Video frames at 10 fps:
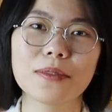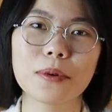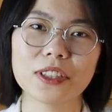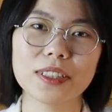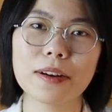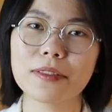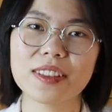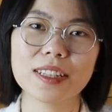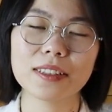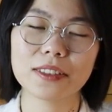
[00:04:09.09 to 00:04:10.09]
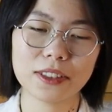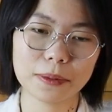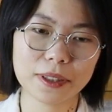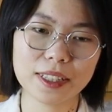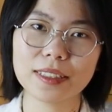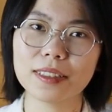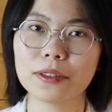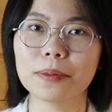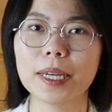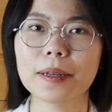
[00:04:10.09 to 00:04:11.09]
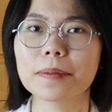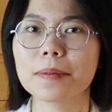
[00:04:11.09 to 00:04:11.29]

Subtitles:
watching everything that she's presented to me.